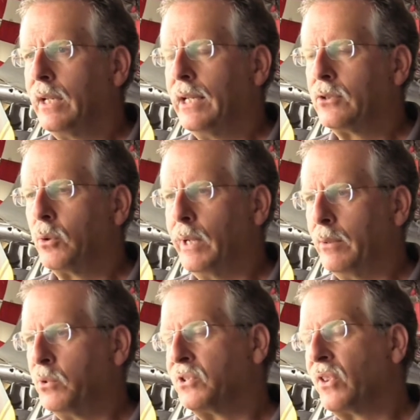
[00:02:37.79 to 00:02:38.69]
And so
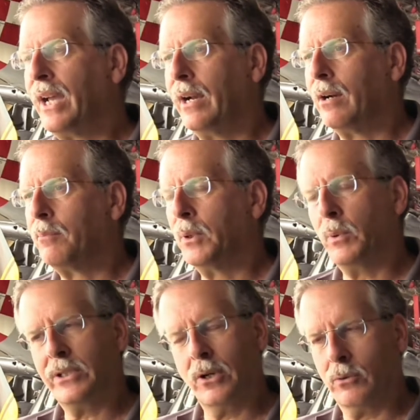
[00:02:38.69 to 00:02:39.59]
it was there, but
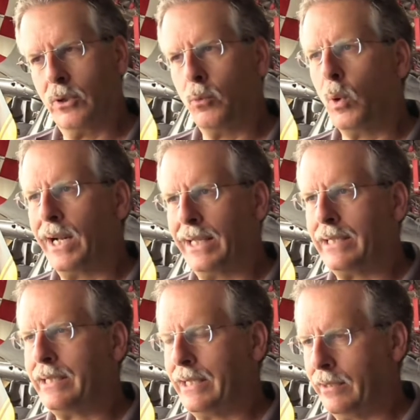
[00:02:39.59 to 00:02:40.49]
we don't know what it
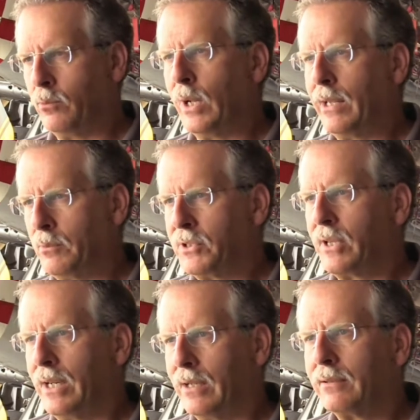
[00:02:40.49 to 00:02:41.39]
did while it was
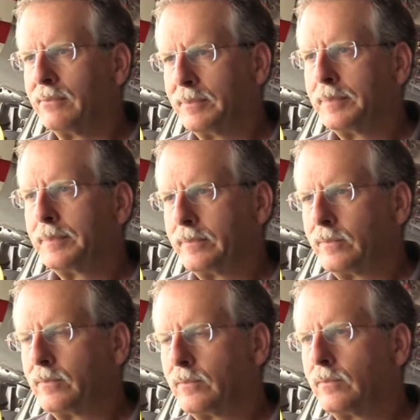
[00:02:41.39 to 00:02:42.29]
there.
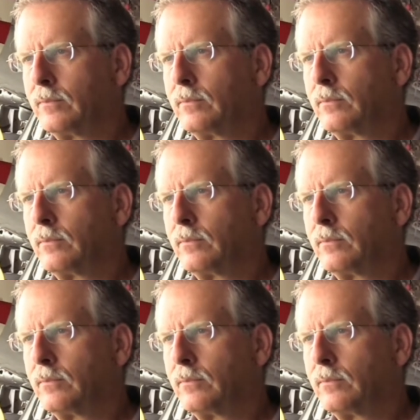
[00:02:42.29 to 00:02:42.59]
The,